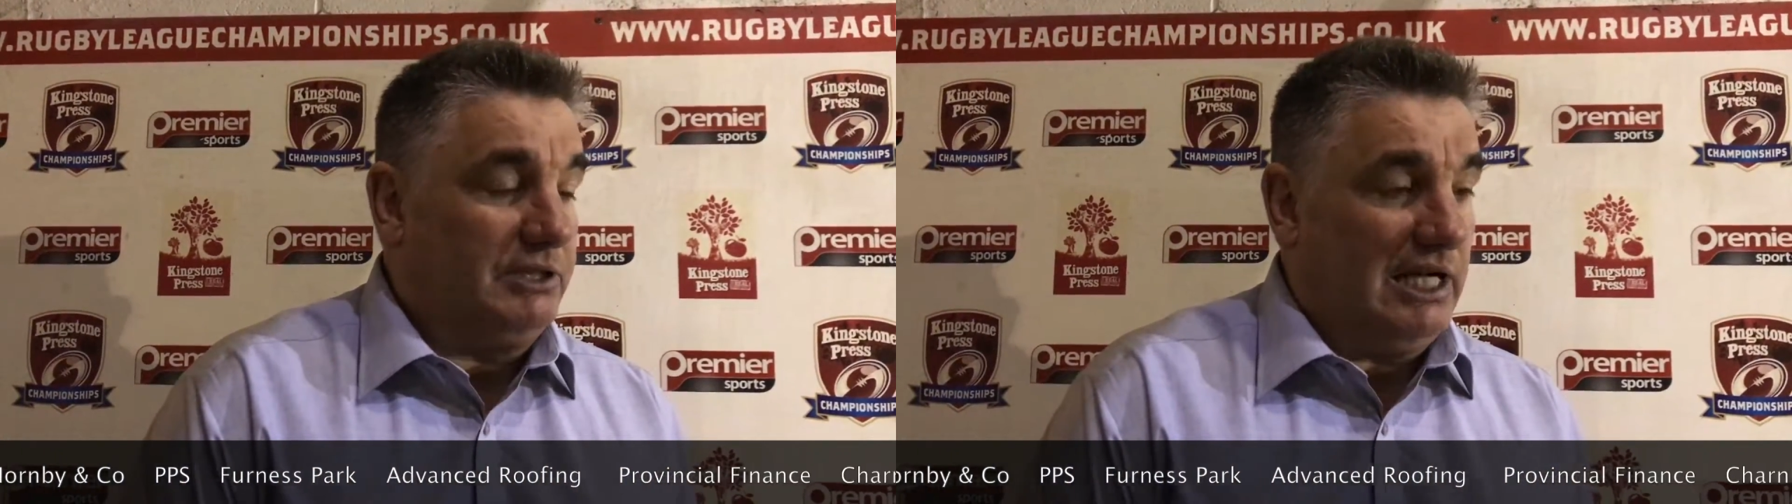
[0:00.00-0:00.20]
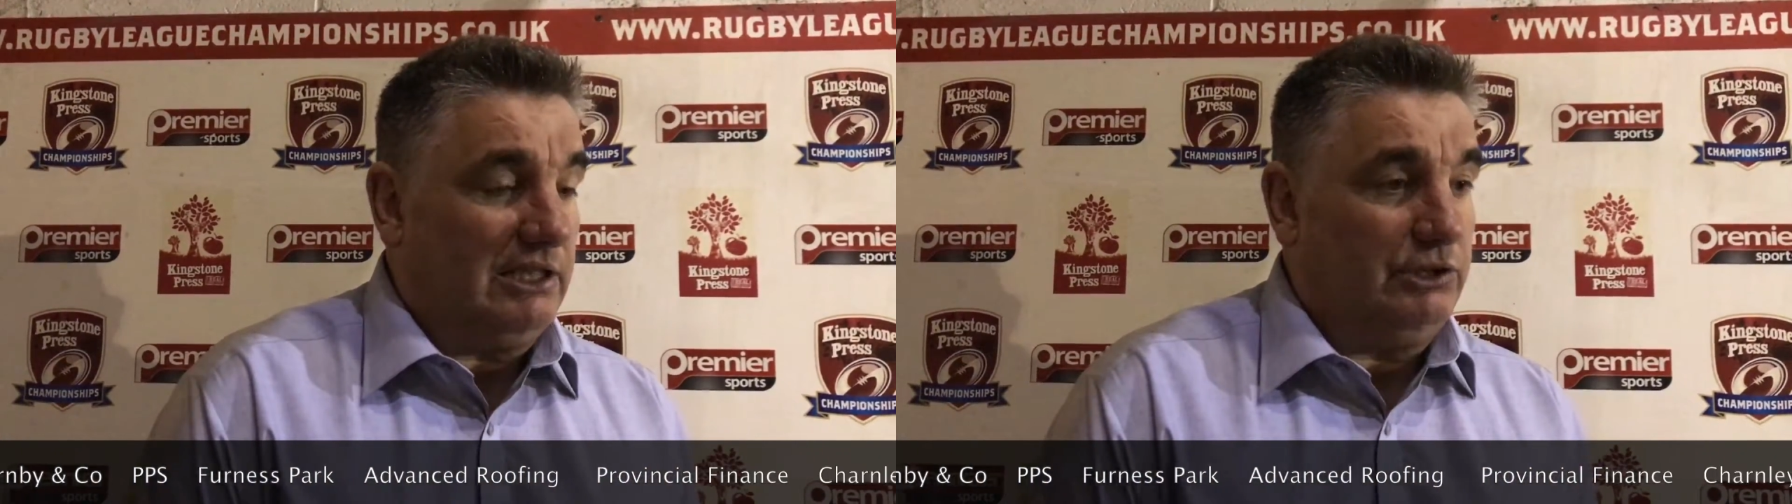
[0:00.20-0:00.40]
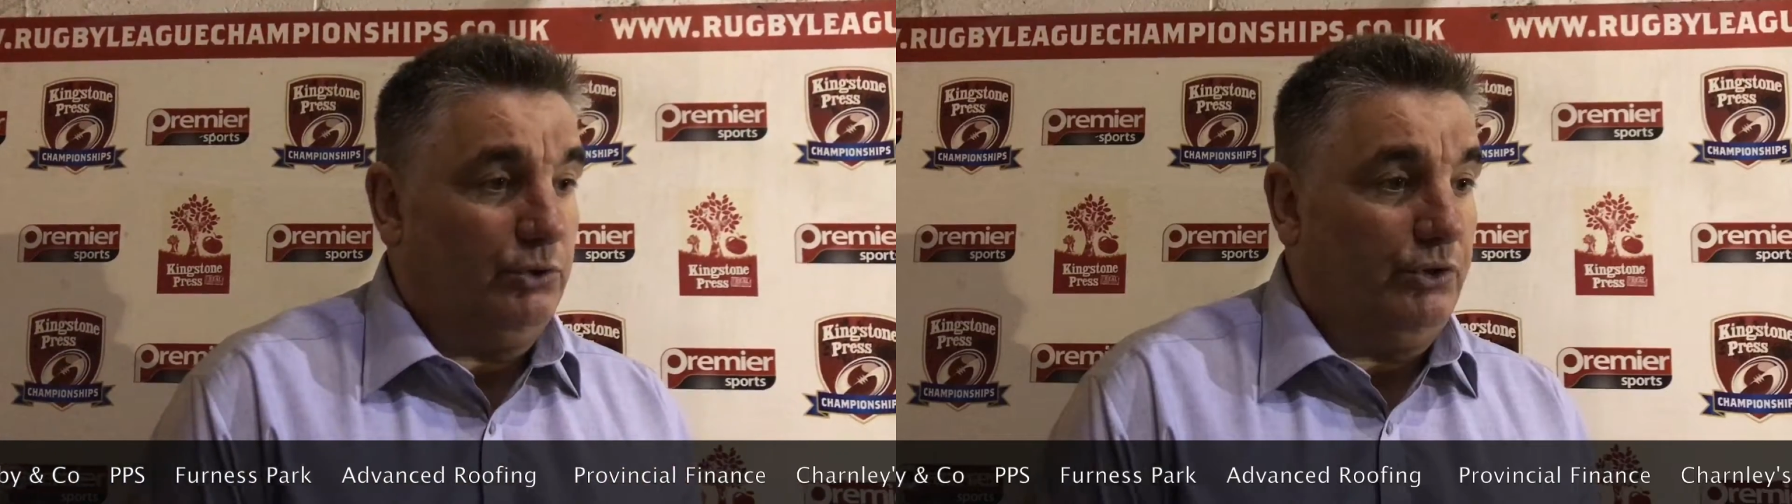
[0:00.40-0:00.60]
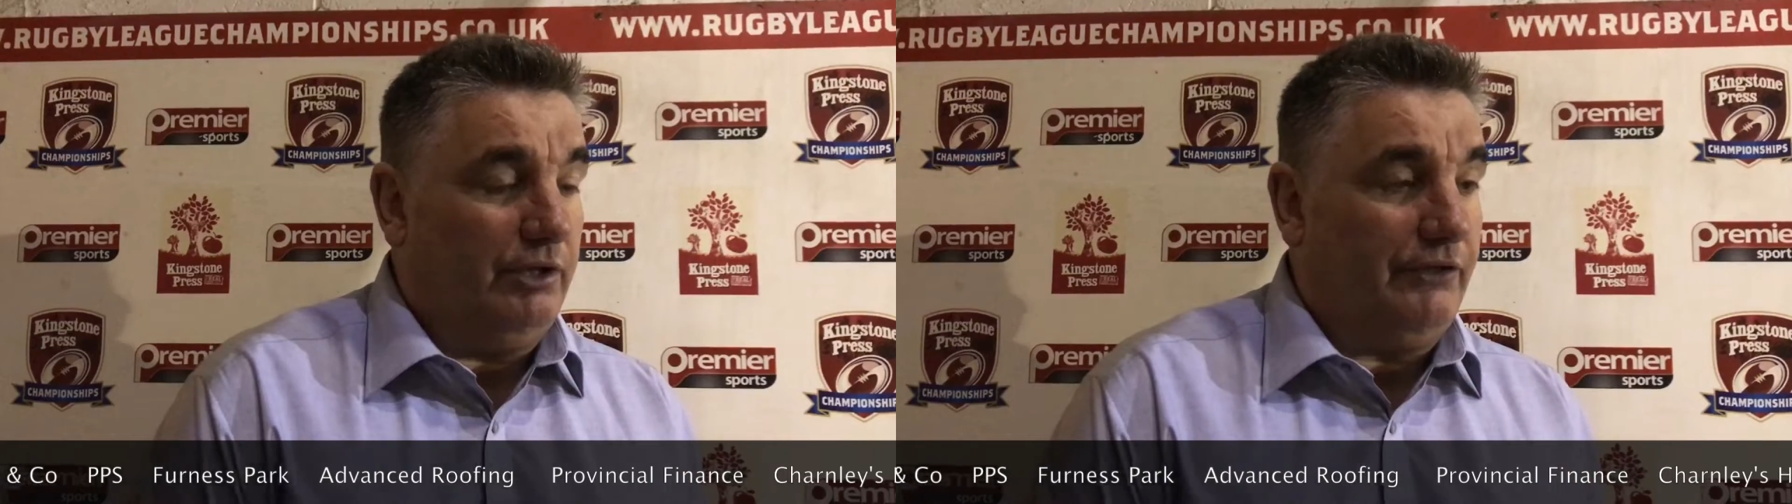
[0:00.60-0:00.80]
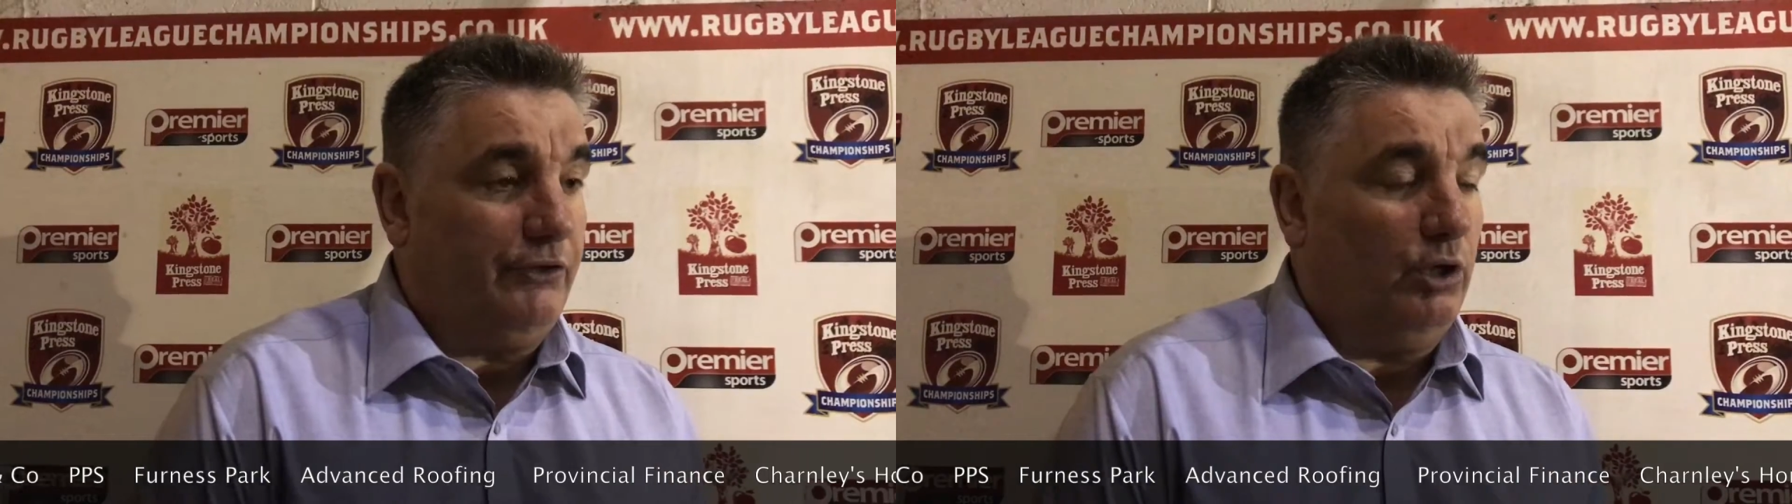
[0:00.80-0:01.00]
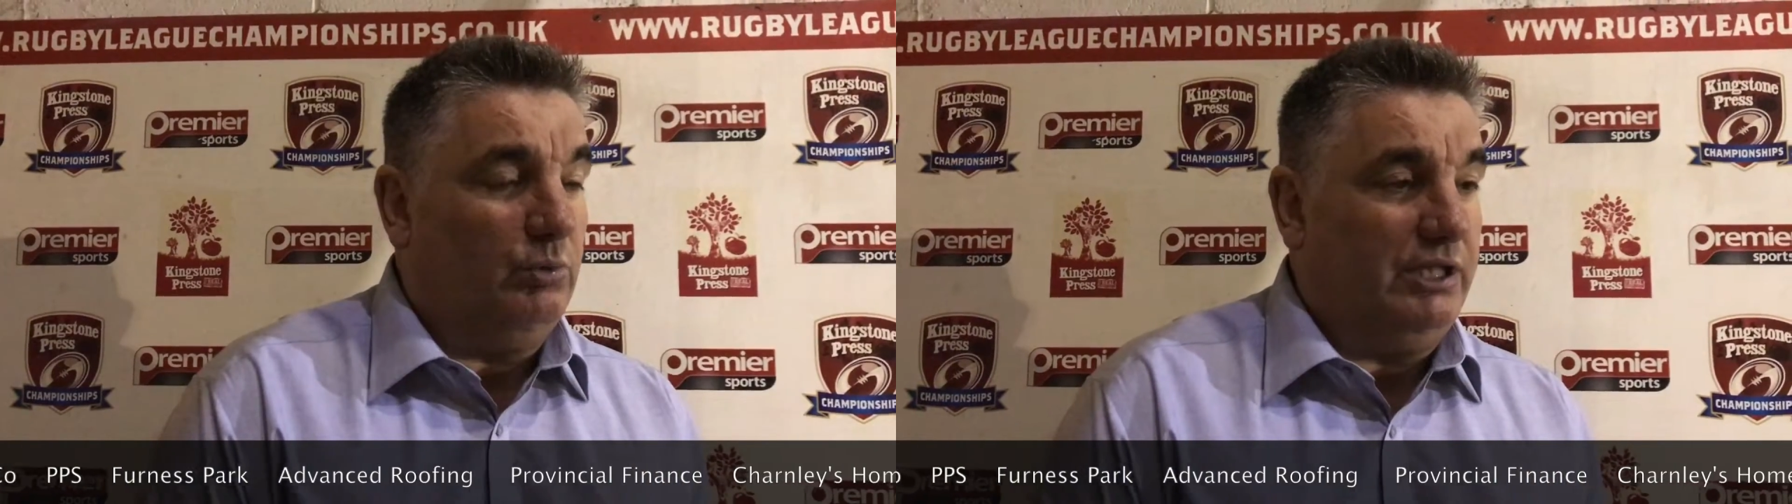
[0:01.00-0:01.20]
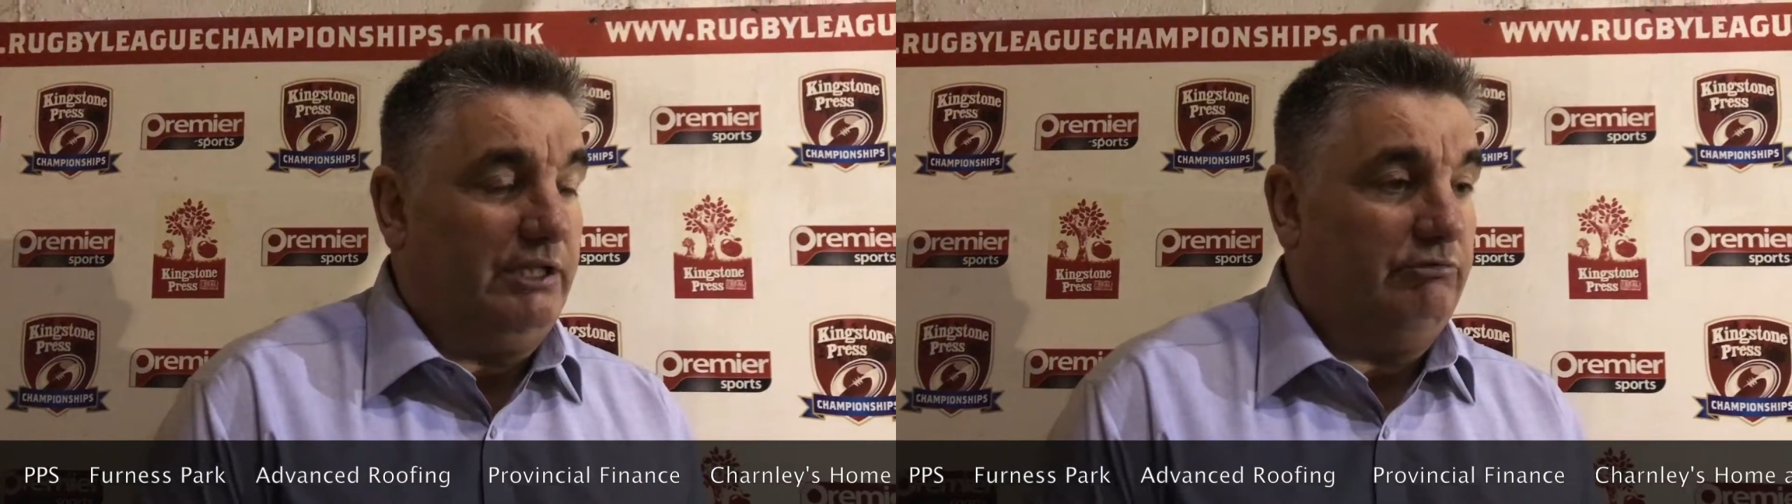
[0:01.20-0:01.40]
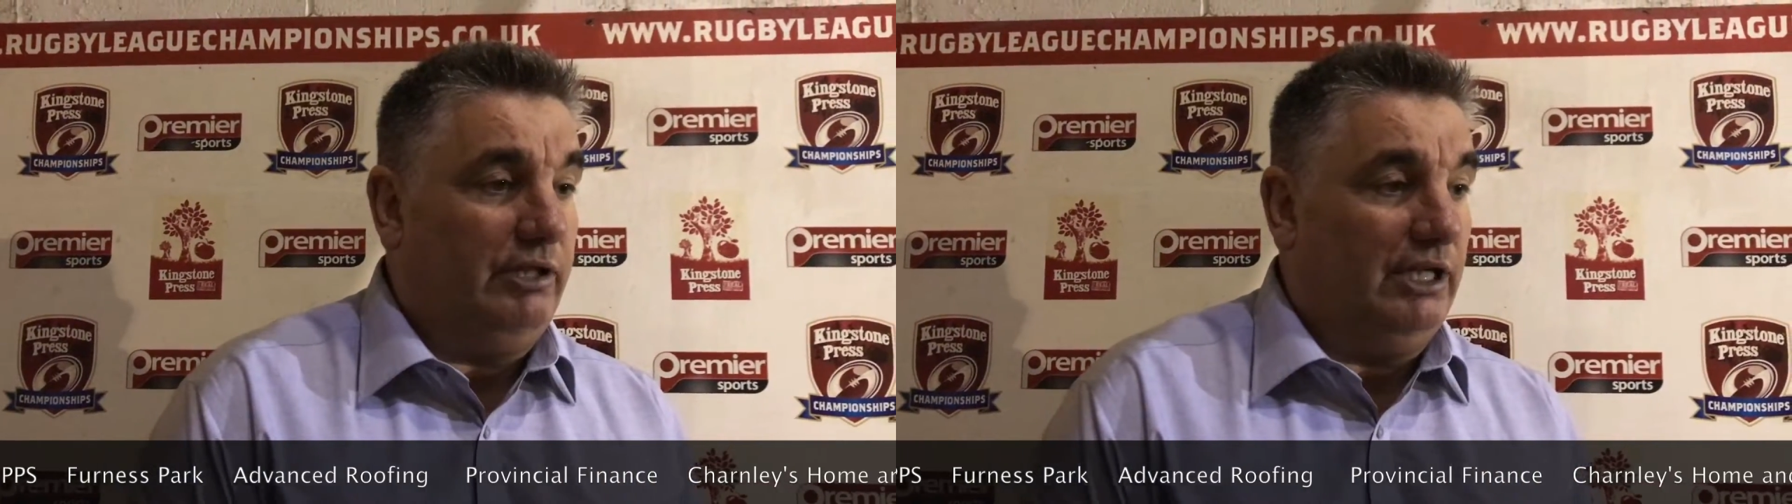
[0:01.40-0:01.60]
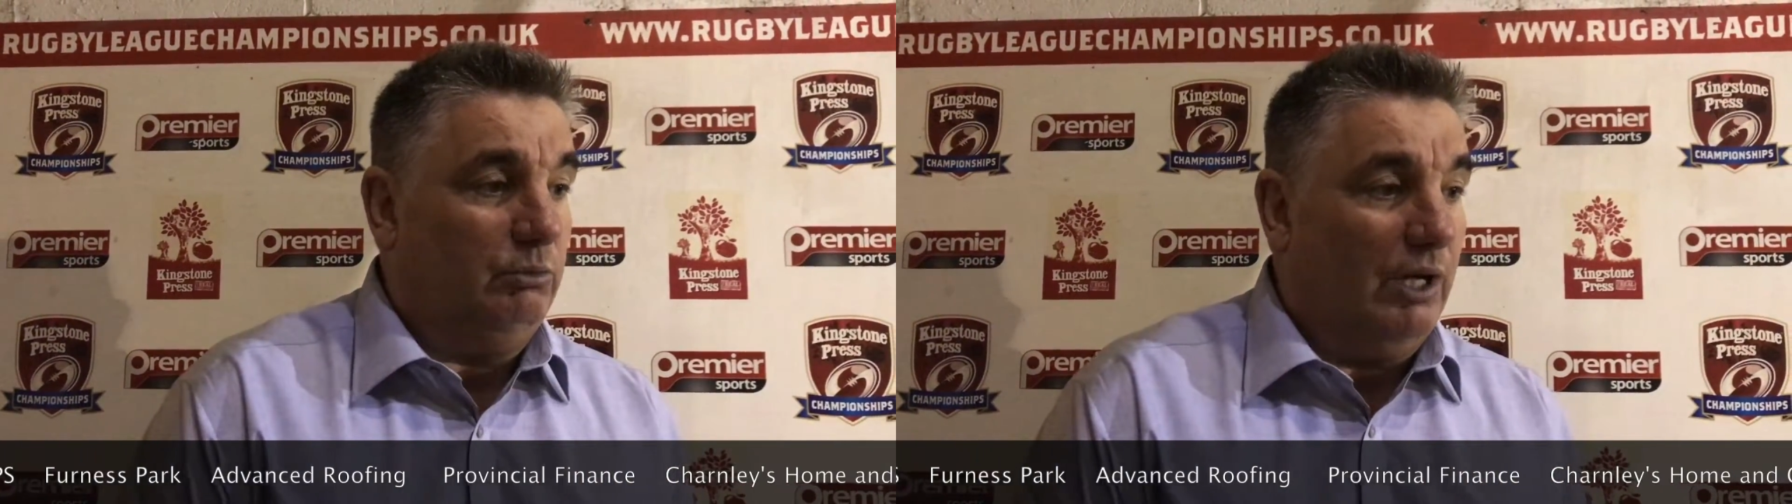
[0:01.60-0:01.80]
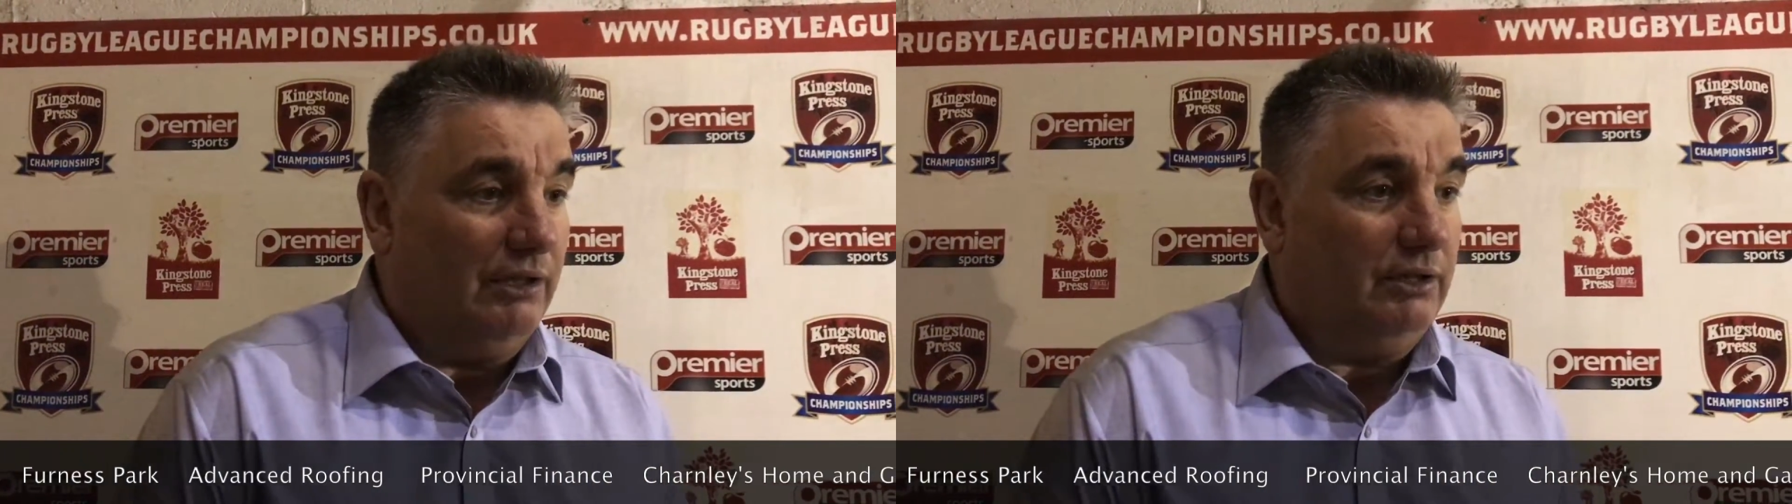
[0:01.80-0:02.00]
attacks the other, and I thought we did it really
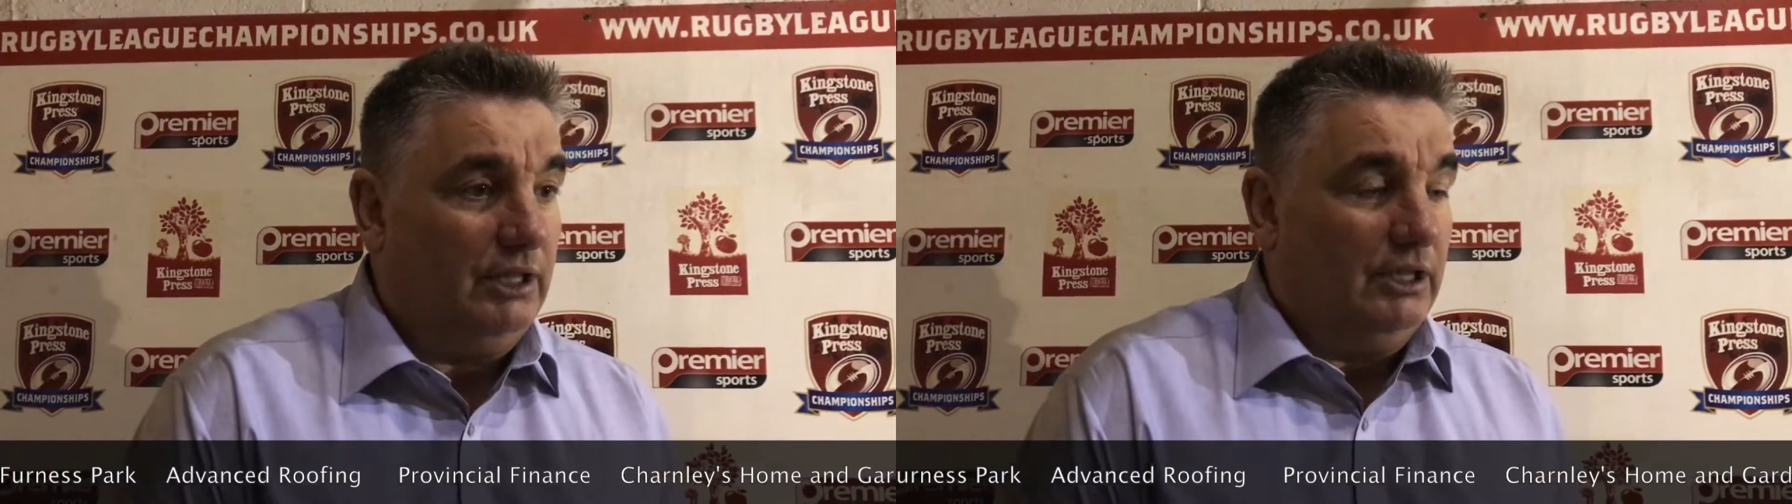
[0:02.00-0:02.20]
well.